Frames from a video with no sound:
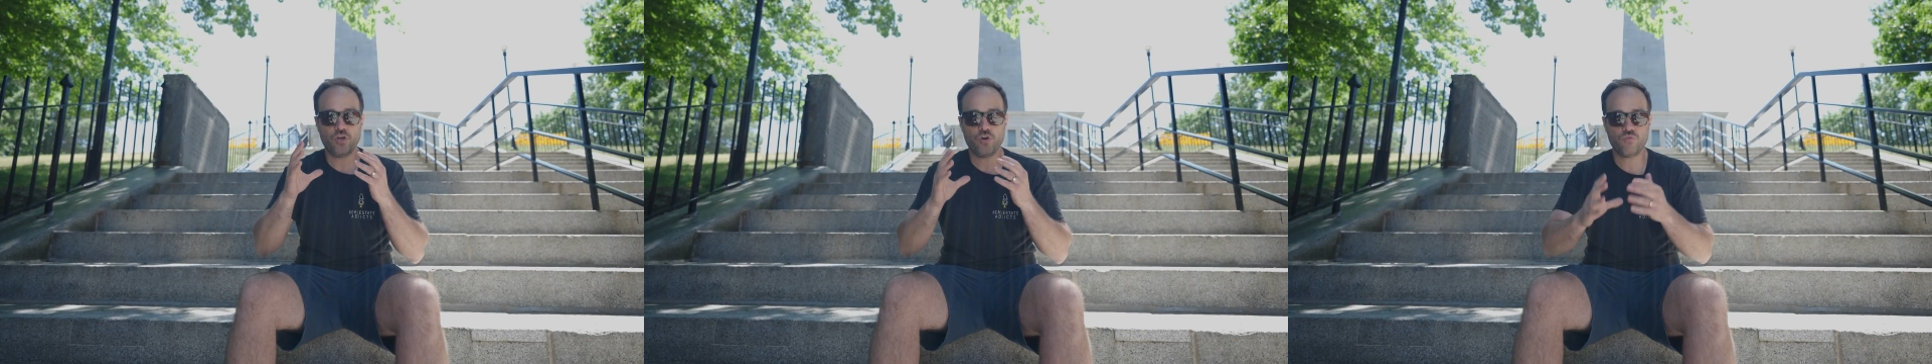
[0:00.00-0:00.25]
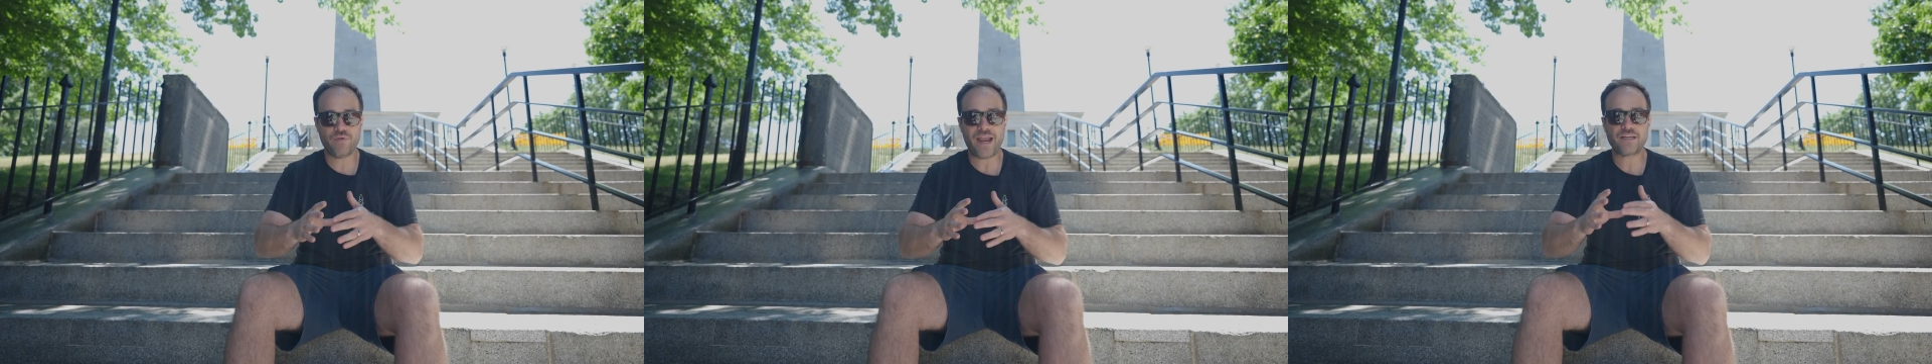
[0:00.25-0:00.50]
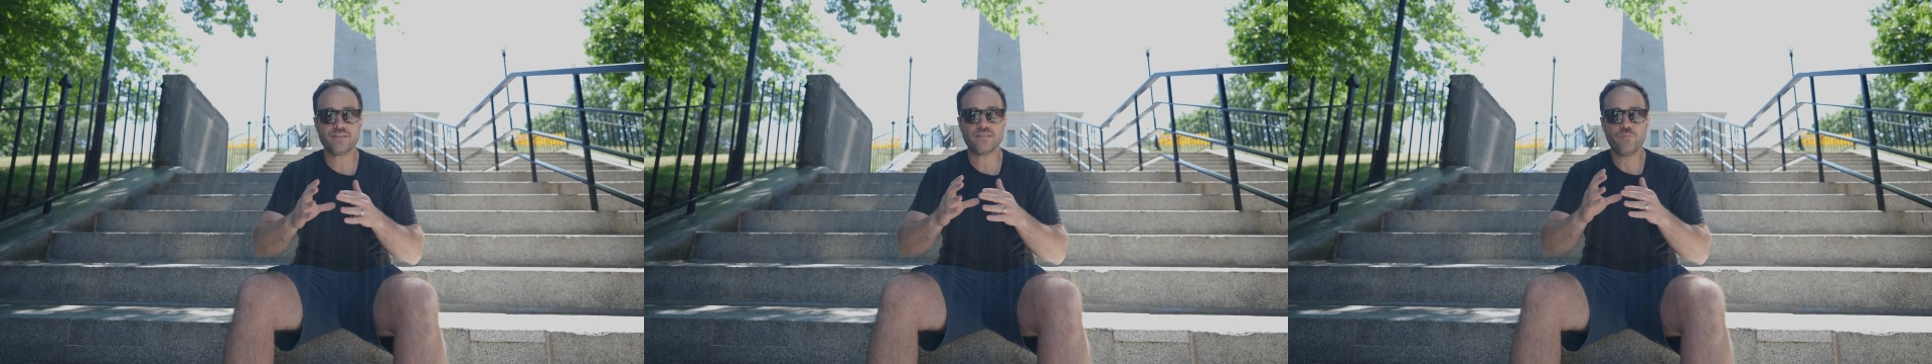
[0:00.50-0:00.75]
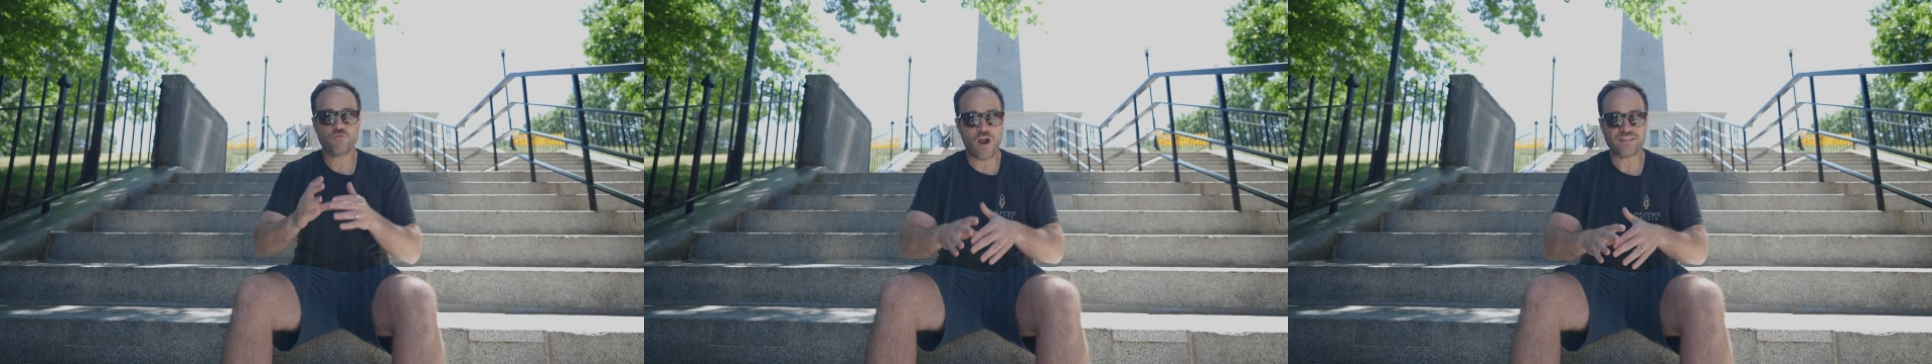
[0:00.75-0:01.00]

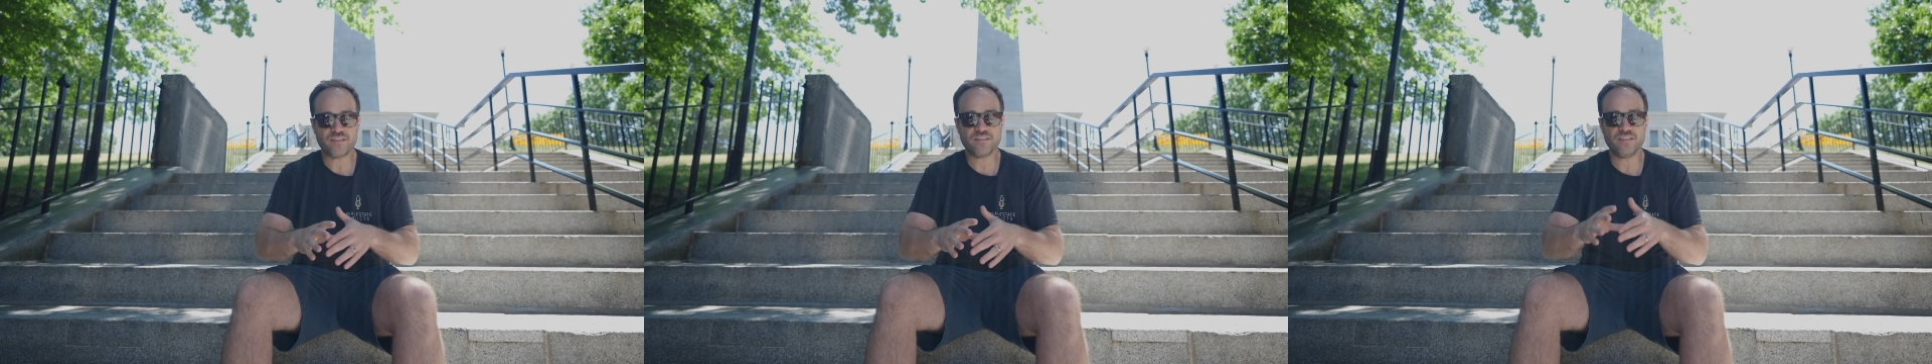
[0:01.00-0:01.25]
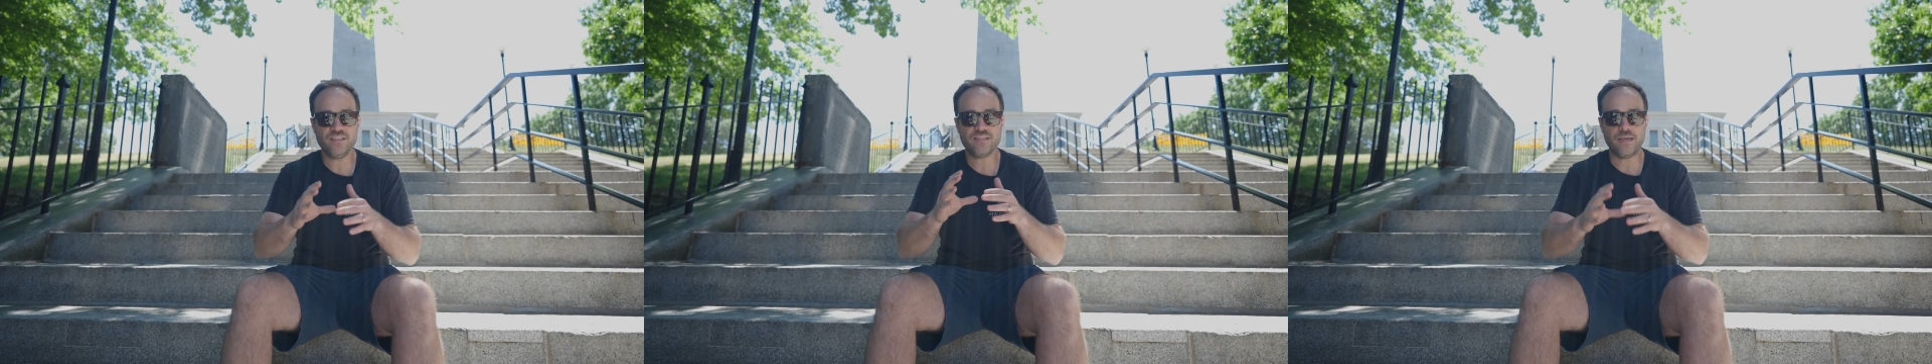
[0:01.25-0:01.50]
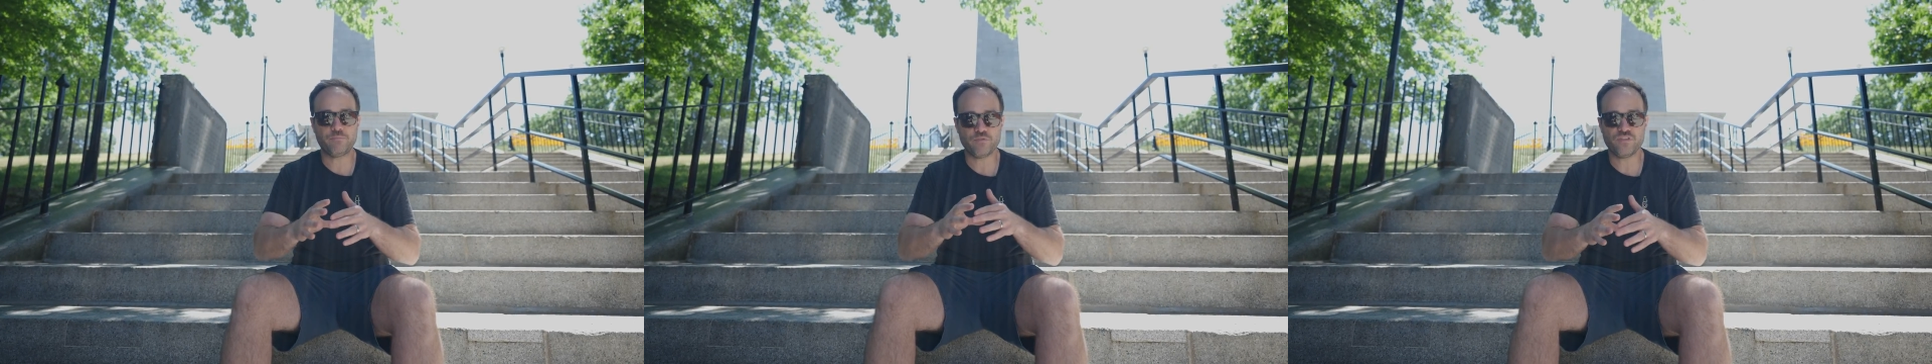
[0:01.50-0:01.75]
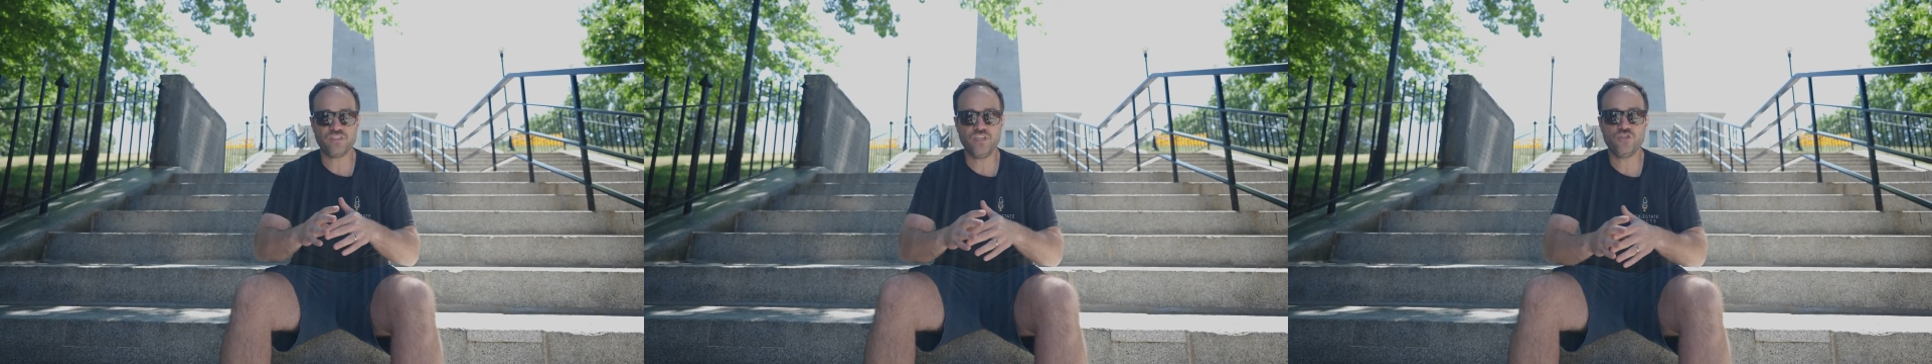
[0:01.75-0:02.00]
correct processes and
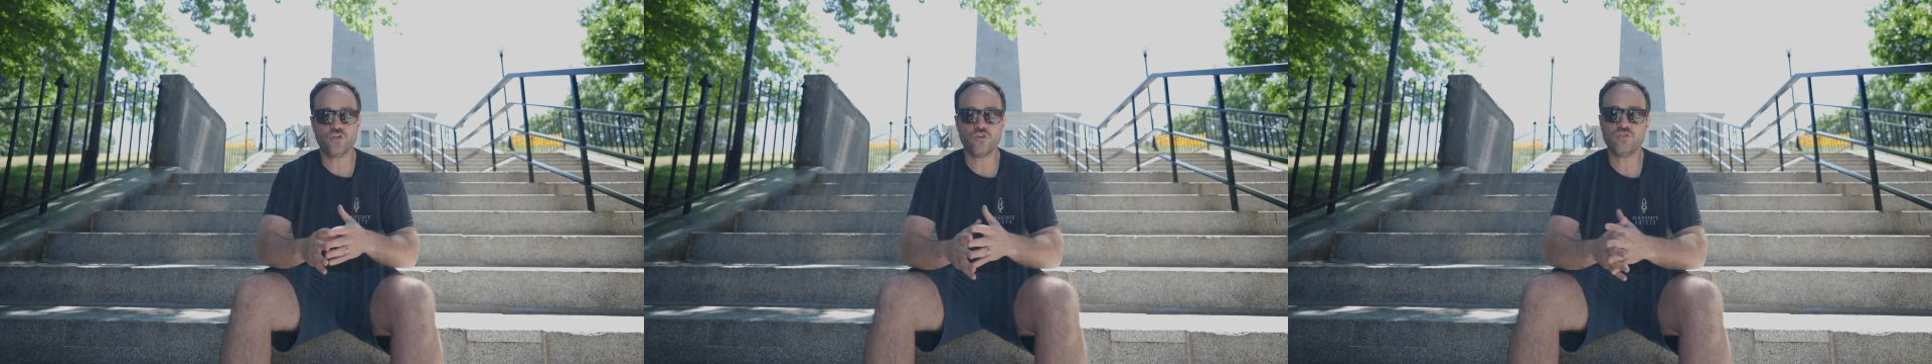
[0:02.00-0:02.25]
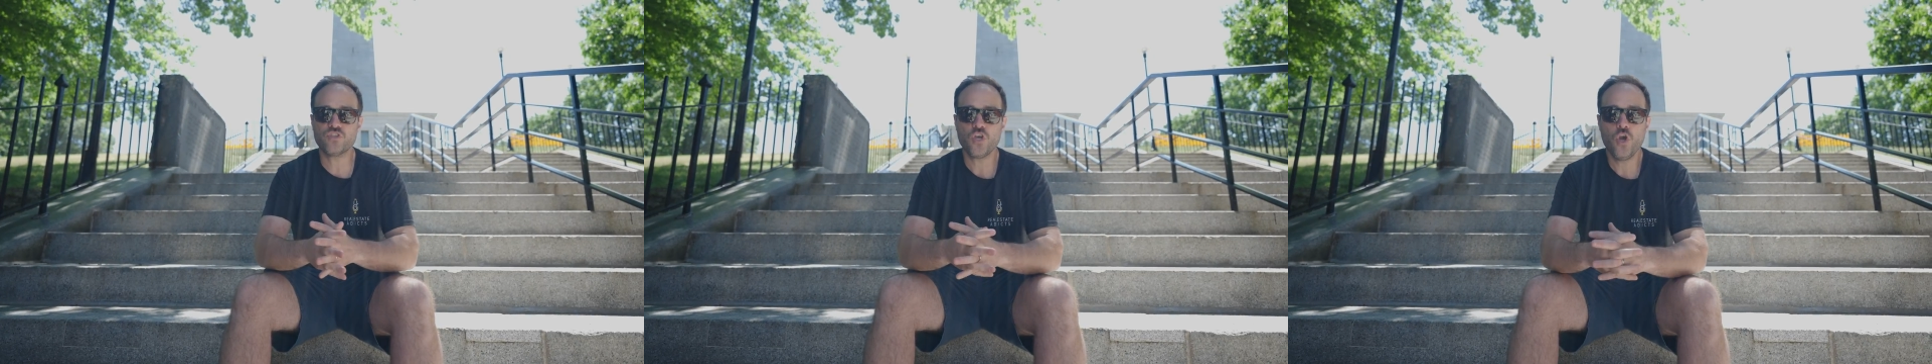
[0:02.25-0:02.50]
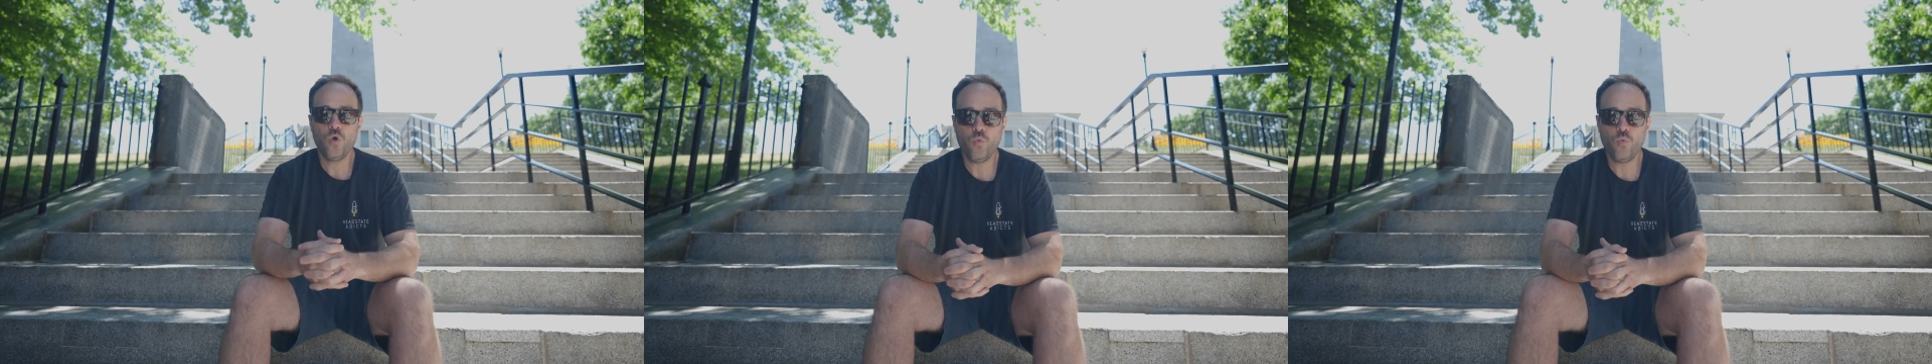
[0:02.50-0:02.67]
procedures